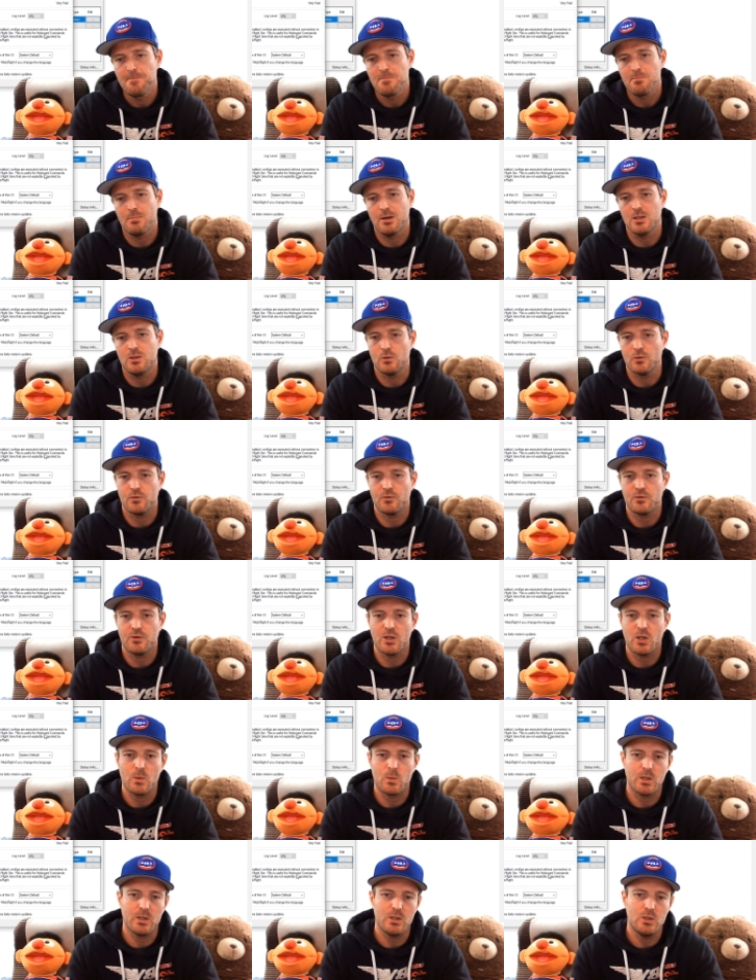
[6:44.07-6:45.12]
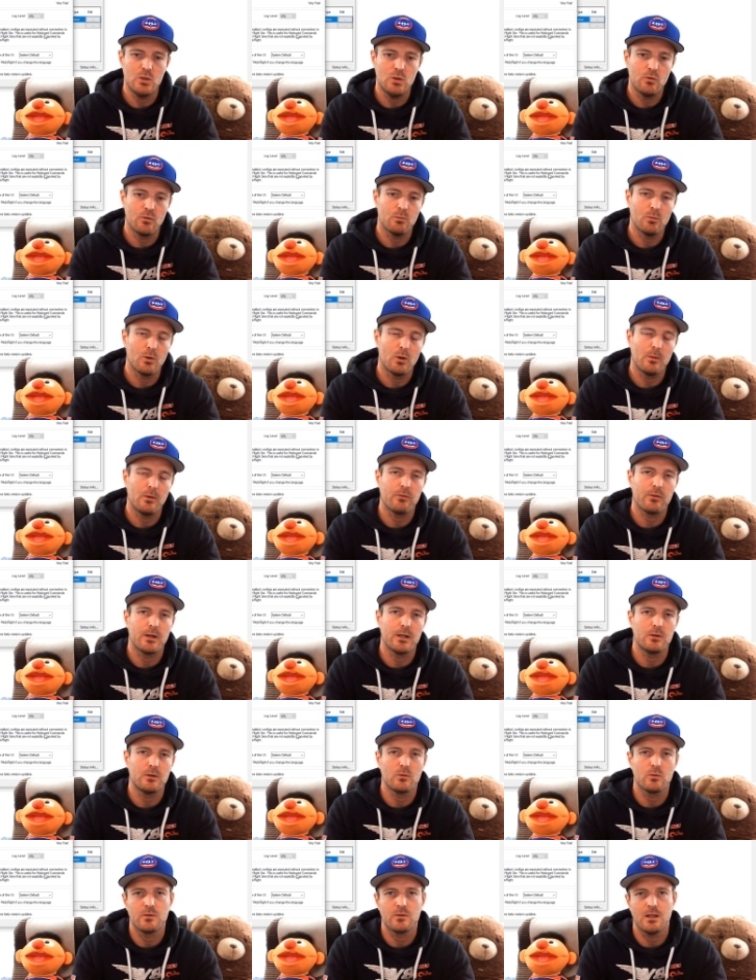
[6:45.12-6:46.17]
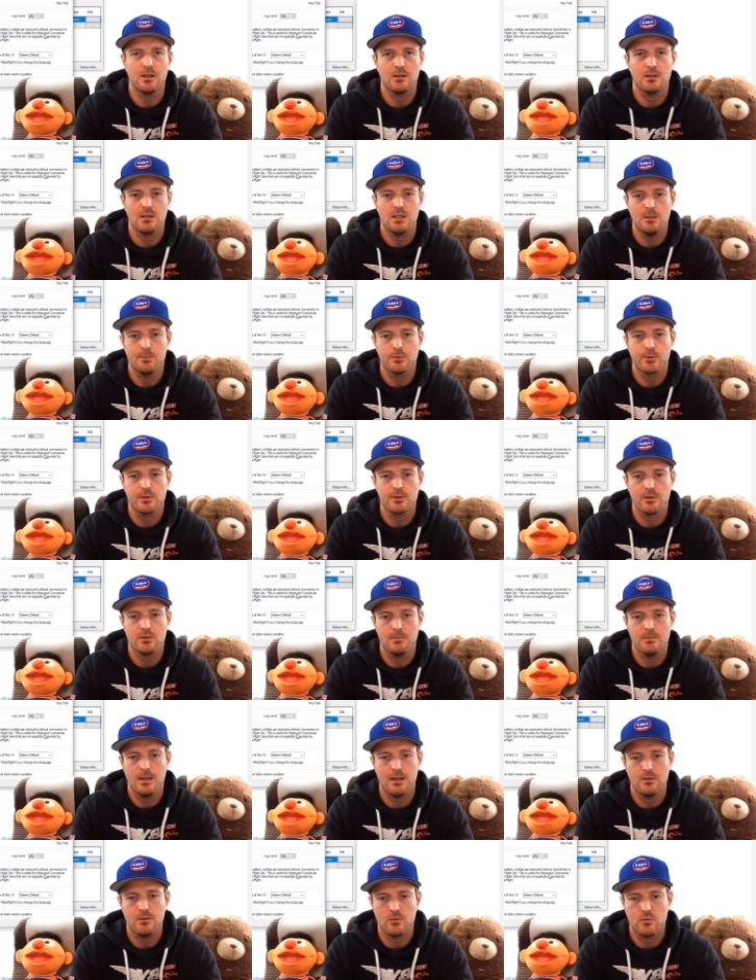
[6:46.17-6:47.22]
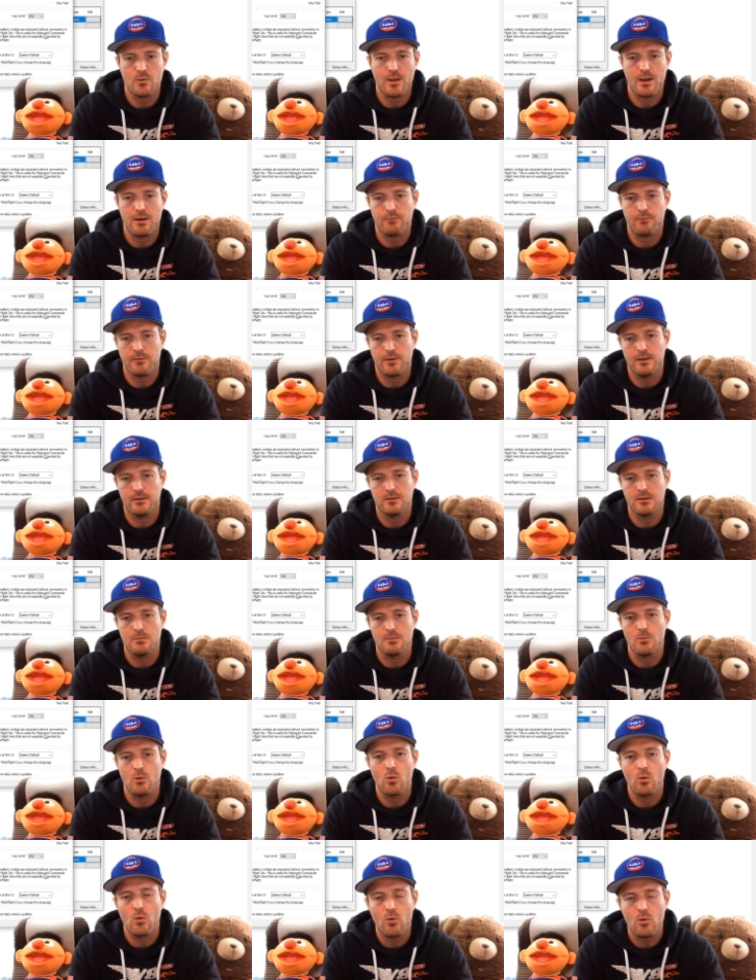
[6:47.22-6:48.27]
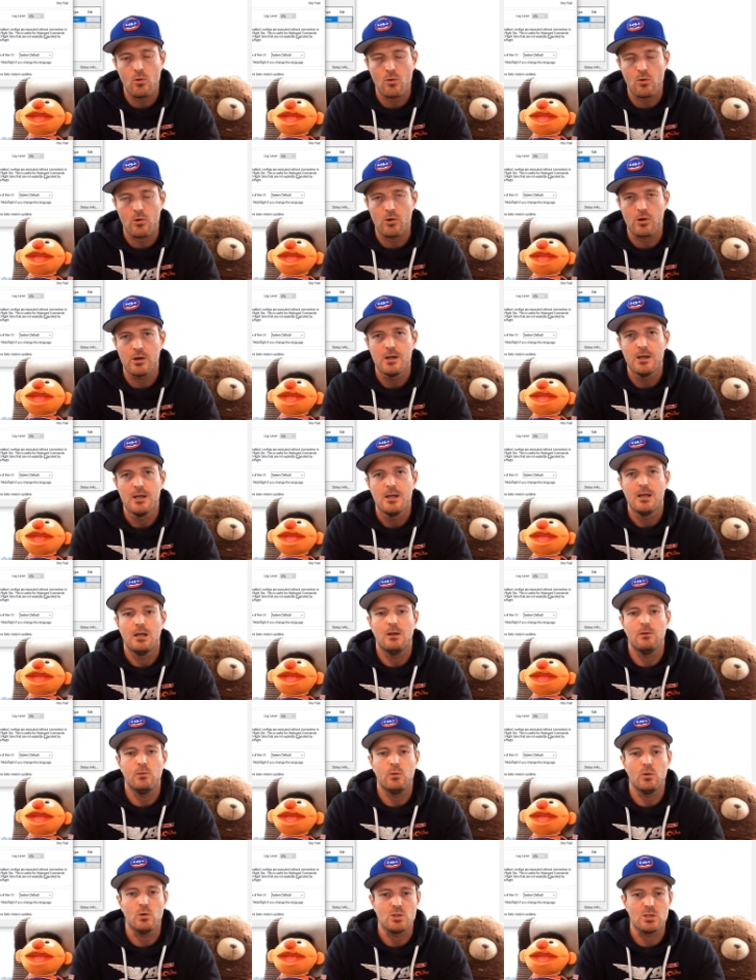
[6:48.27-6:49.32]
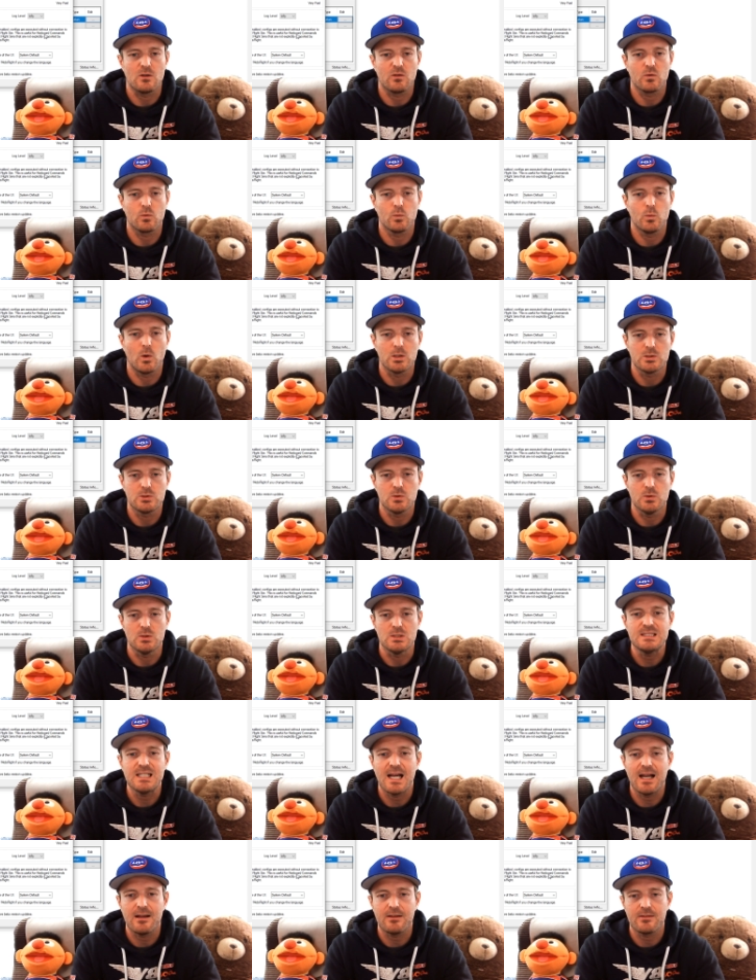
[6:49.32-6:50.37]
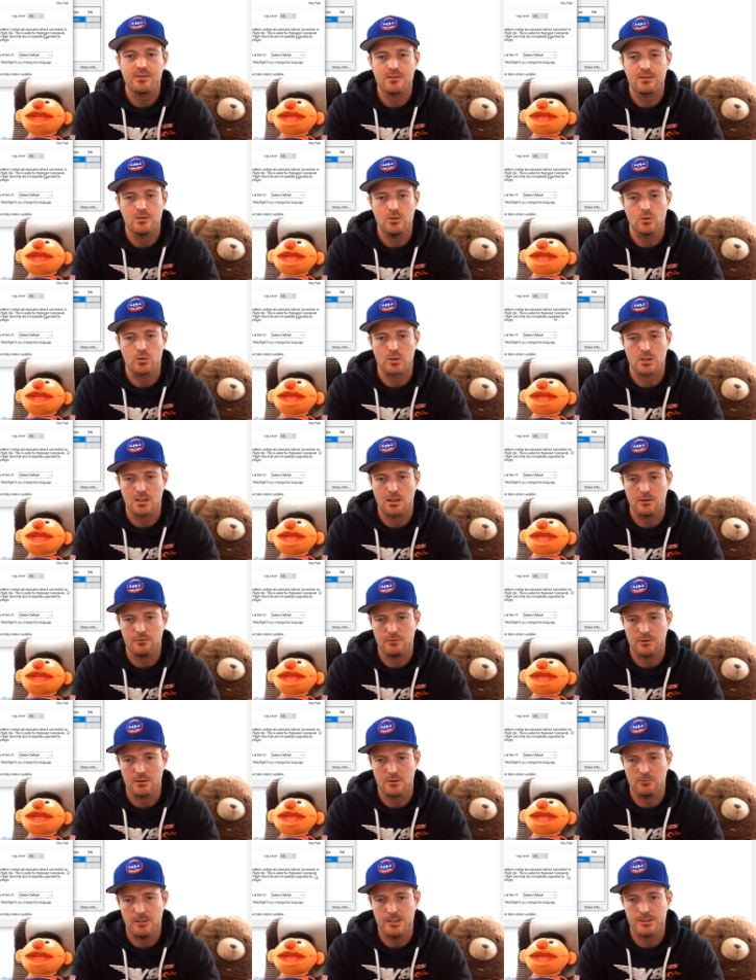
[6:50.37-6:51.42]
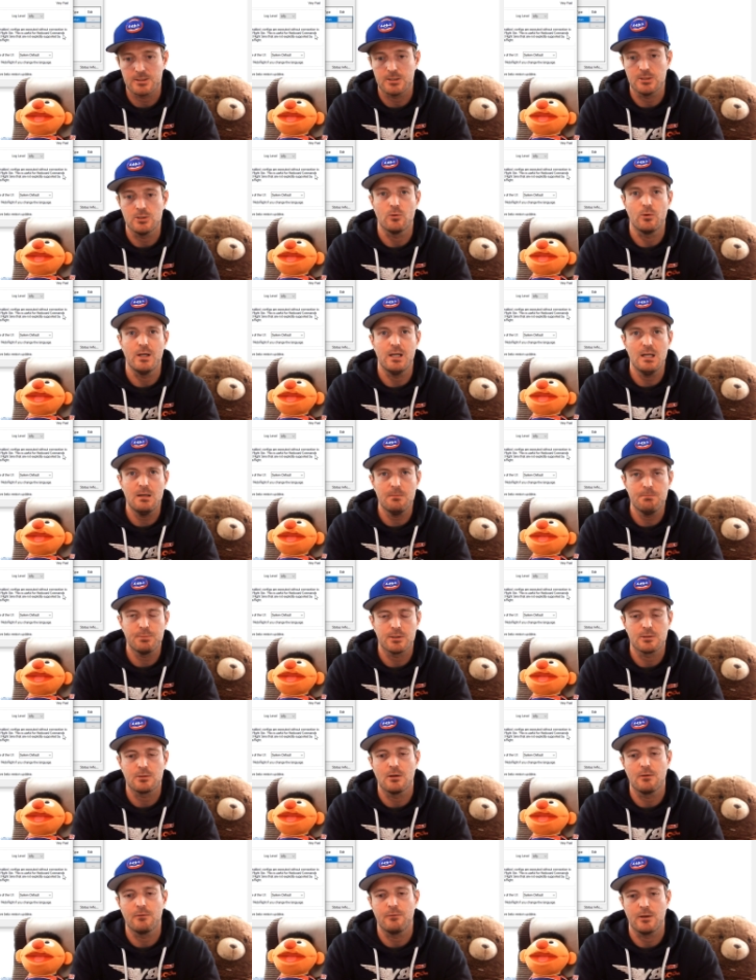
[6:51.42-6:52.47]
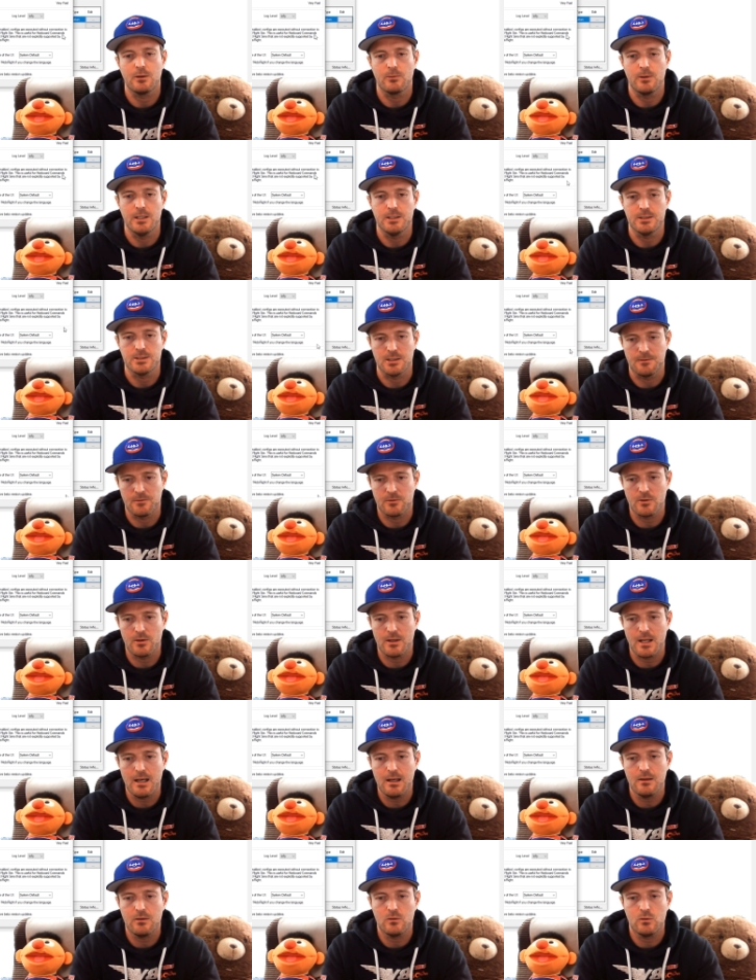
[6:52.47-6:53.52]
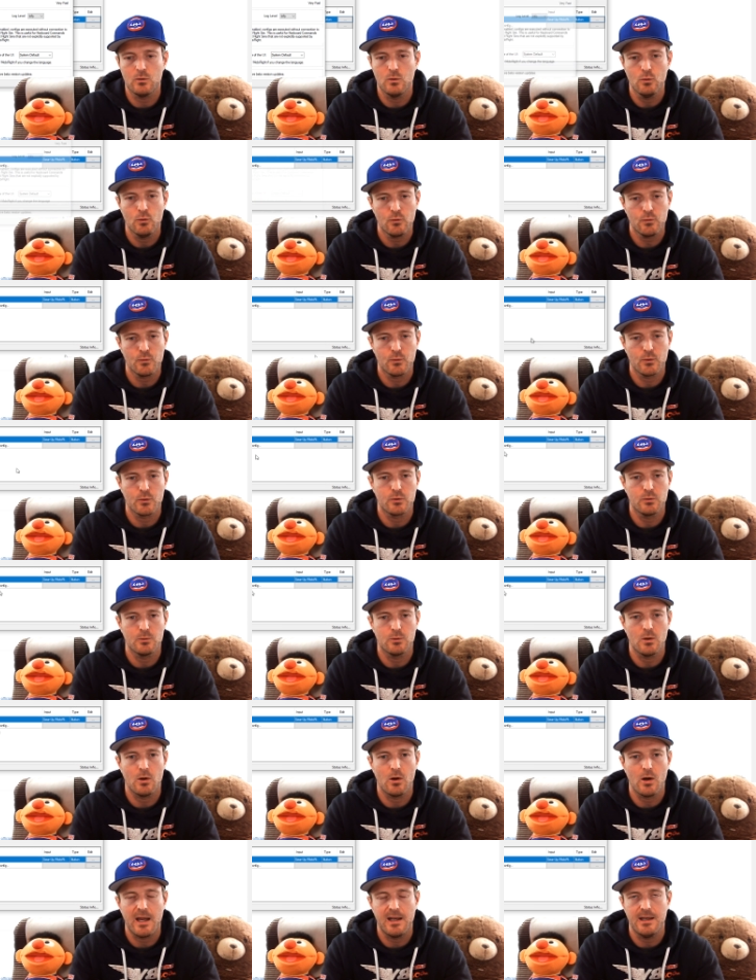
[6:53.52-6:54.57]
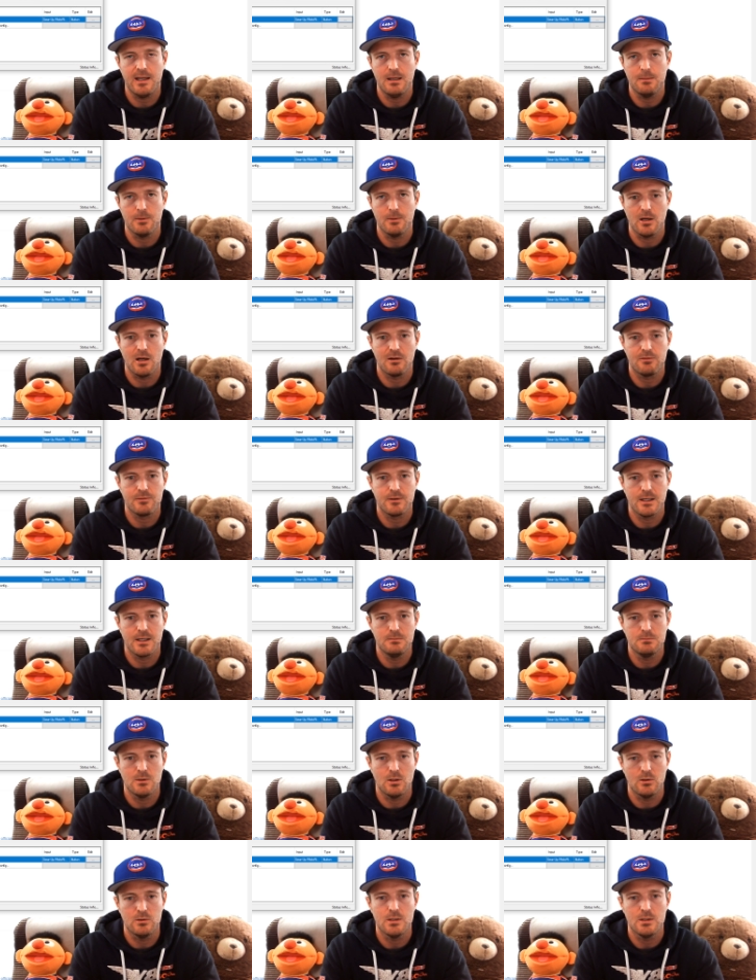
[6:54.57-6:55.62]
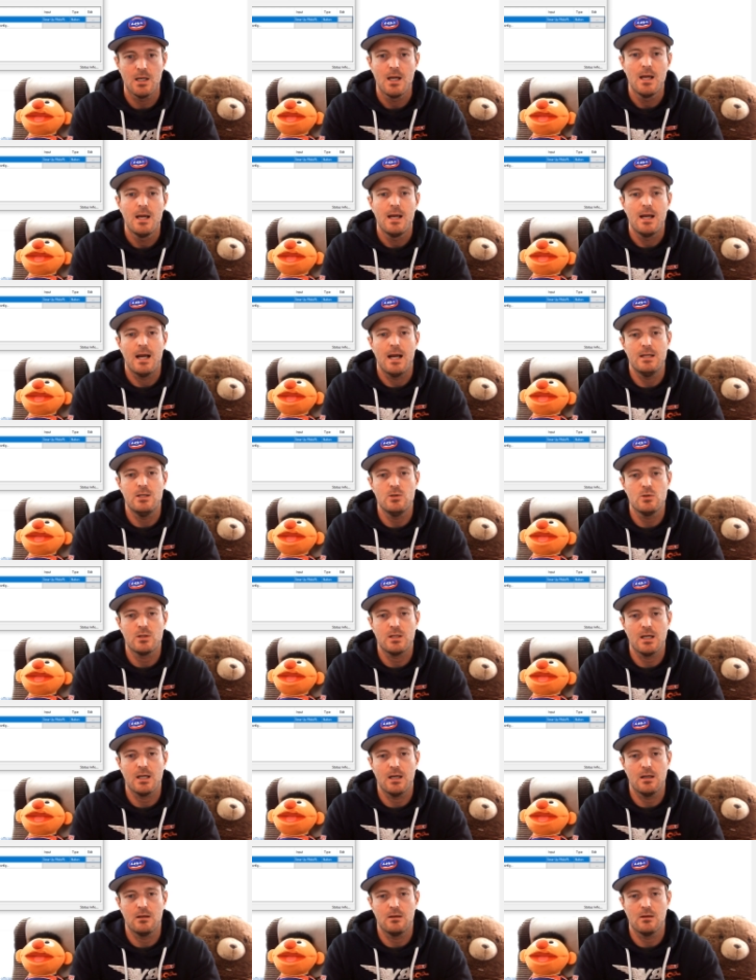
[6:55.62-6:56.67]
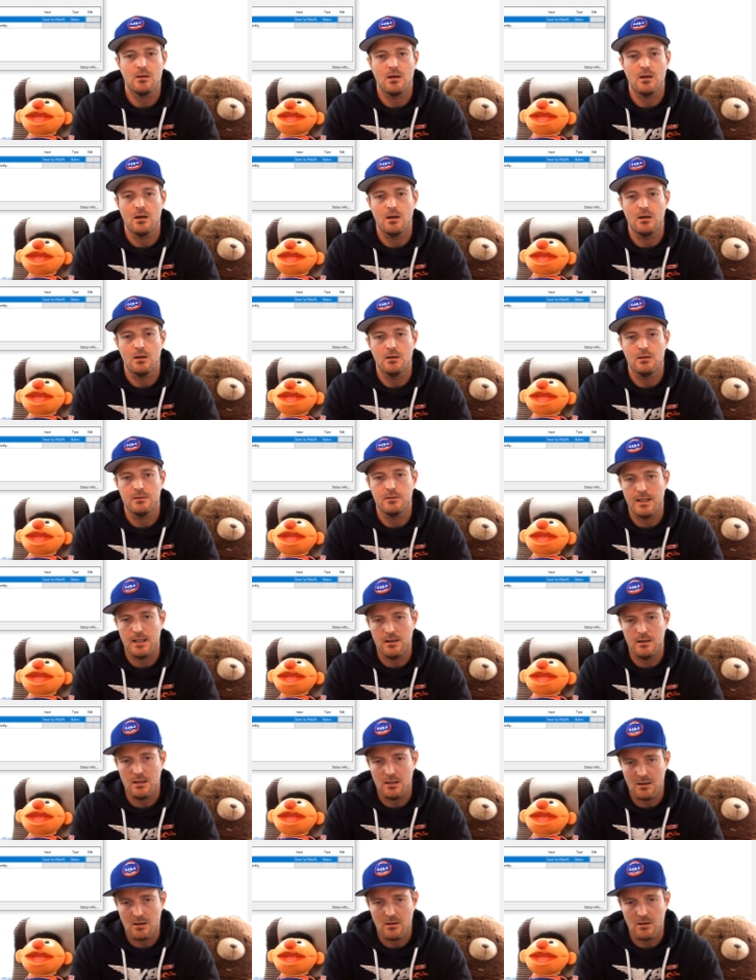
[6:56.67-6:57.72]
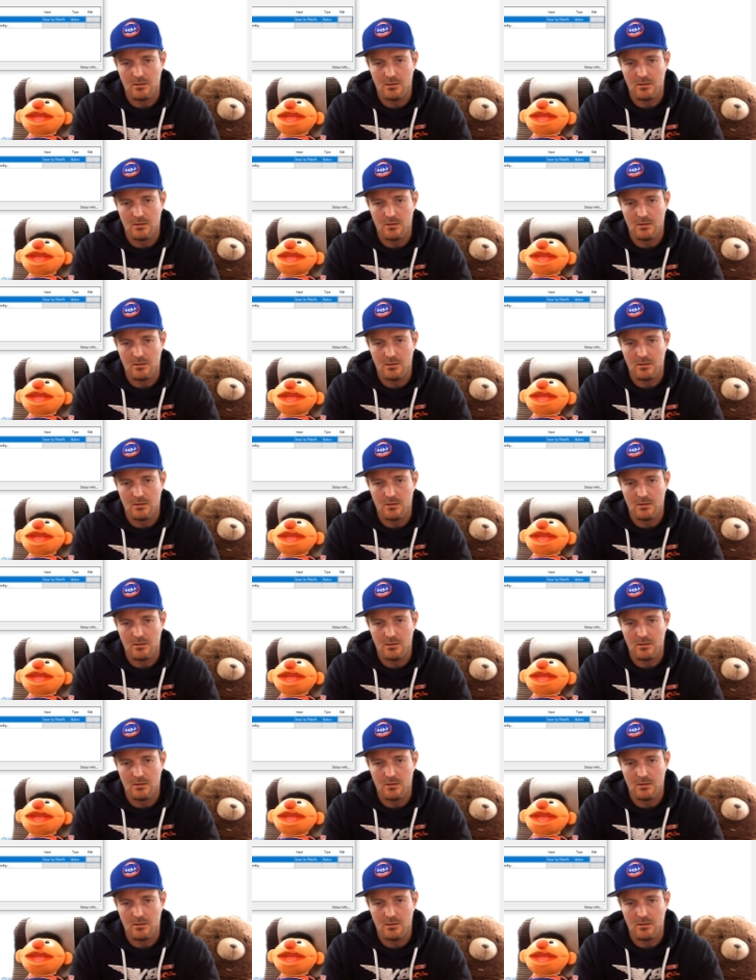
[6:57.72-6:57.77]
but you still want to use MobiFlight to send keyboard commands to that flight sim, or if you just want to test your configuration, your input configuration. So then it's useful to enable offline mode and you can uh, then